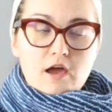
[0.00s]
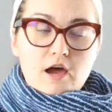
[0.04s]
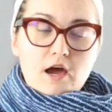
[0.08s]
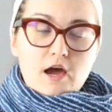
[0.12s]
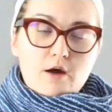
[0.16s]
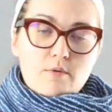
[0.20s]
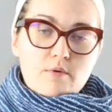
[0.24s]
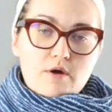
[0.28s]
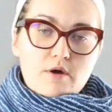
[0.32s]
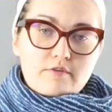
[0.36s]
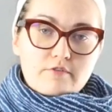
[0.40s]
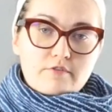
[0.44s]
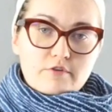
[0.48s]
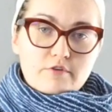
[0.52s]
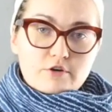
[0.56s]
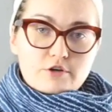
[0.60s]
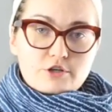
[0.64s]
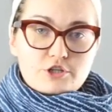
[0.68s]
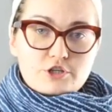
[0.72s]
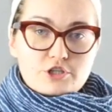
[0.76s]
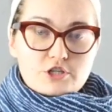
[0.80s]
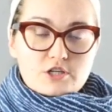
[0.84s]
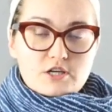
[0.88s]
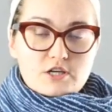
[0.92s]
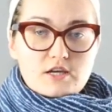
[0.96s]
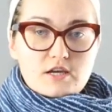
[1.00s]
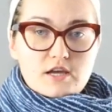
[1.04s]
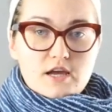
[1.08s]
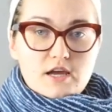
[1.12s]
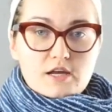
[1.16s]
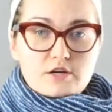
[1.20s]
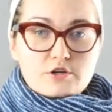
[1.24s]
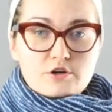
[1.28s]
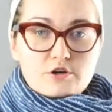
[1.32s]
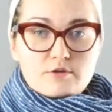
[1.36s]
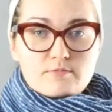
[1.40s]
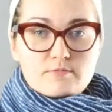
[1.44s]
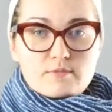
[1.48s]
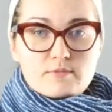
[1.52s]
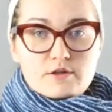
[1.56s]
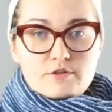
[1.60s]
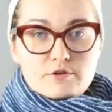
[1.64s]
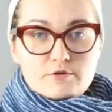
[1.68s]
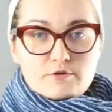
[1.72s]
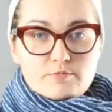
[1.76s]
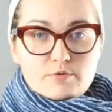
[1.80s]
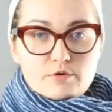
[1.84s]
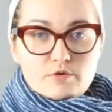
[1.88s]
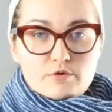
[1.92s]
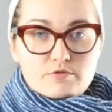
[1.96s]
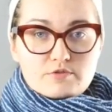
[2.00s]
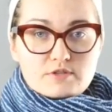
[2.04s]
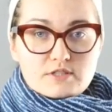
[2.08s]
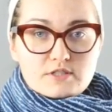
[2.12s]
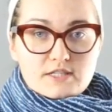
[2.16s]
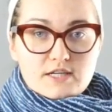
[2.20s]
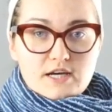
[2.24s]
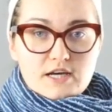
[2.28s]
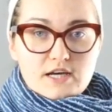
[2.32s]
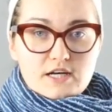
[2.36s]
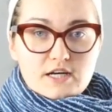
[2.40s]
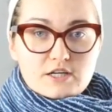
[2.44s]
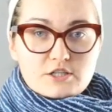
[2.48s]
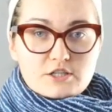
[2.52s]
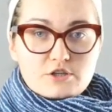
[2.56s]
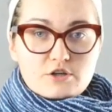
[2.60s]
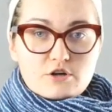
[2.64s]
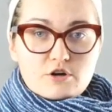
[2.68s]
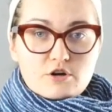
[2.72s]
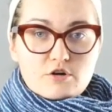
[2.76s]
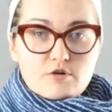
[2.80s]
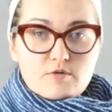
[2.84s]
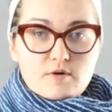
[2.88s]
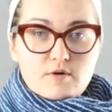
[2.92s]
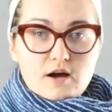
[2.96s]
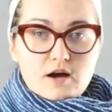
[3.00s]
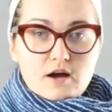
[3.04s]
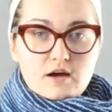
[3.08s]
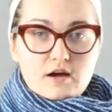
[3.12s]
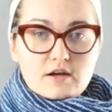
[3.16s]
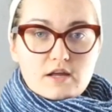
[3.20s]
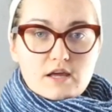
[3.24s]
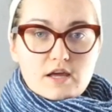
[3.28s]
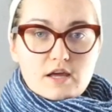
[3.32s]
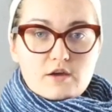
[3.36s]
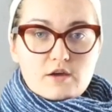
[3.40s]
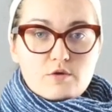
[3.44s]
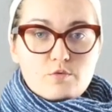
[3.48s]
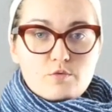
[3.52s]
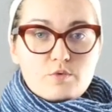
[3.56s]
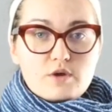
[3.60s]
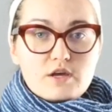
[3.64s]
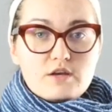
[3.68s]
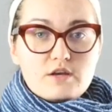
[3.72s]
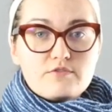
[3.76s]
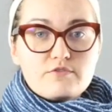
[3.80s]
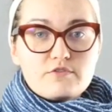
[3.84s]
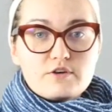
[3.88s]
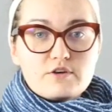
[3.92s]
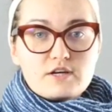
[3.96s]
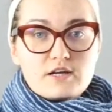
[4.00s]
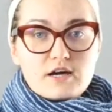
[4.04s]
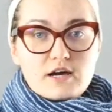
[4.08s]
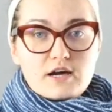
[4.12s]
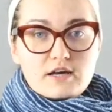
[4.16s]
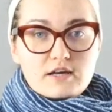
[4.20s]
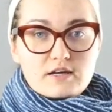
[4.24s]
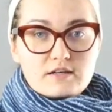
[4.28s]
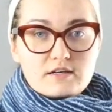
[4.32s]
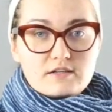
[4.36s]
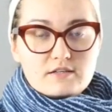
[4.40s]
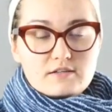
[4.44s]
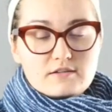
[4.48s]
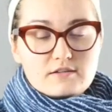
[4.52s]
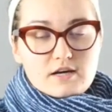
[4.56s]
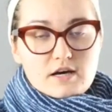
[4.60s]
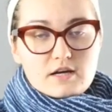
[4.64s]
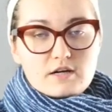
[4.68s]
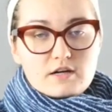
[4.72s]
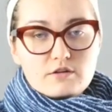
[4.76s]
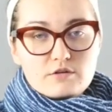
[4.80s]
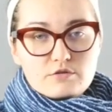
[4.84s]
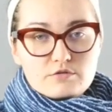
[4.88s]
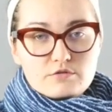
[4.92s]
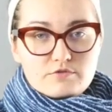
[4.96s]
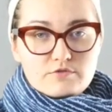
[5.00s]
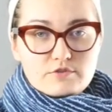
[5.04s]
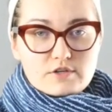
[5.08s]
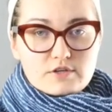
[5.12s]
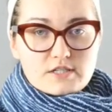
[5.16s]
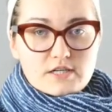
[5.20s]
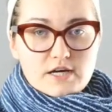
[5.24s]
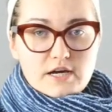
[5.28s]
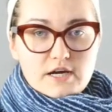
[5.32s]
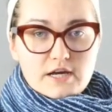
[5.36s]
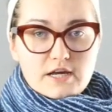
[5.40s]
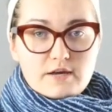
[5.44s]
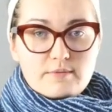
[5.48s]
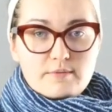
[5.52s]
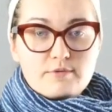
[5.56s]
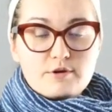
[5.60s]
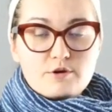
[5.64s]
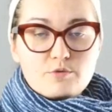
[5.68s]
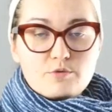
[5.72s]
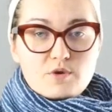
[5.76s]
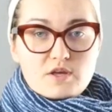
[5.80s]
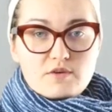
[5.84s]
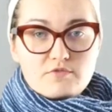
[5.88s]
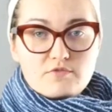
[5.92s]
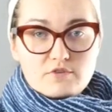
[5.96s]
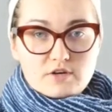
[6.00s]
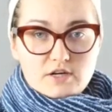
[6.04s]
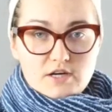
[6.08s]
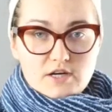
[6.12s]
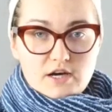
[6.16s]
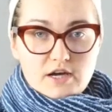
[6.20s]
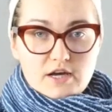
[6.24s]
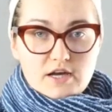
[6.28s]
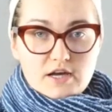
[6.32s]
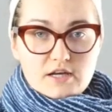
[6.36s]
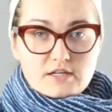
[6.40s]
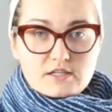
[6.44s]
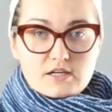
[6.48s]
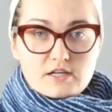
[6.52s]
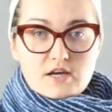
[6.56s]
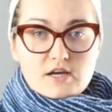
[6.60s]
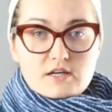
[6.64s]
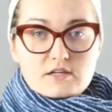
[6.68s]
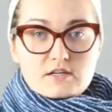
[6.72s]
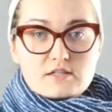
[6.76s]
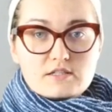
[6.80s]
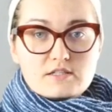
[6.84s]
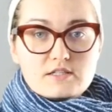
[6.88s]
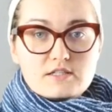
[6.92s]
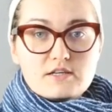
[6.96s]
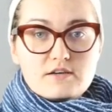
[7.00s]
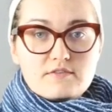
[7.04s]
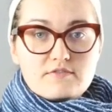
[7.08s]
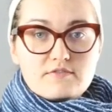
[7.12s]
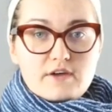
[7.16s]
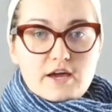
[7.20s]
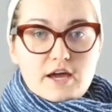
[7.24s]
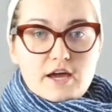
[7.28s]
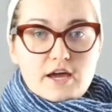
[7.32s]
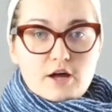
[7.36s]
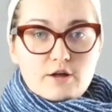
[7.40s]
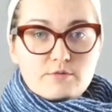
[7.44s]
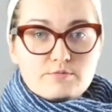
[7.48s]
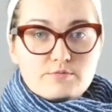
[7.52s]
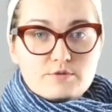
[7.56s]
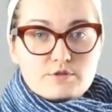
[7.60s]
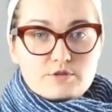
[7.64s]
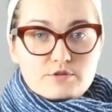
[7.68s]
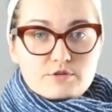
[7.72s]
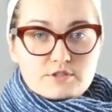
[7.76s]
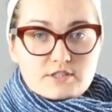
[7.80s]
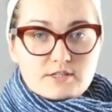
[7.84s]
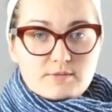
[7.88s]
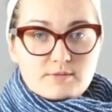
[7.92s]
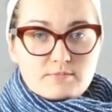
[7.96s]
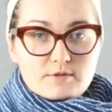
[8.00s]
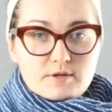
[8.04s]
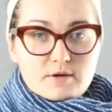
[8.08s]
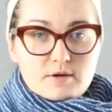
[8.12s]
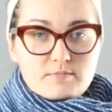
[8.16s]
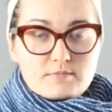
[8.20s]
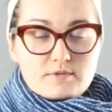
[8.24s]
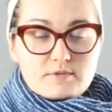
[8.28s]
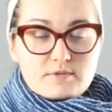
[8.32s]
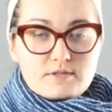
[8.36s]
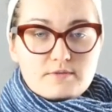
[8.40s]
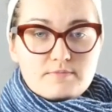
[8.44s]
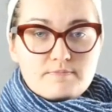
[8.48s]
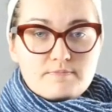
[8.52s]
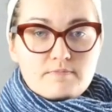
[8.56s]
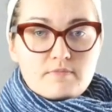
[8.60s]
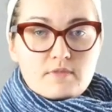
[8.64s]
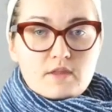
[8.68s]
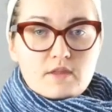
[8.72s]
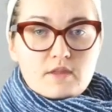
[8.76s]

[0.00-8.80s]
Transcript: However, she and her mother both decided to go on a wheat-free diet, not a gluten-free diet, but a wheat-free diet, to see if that helped with their symptoms.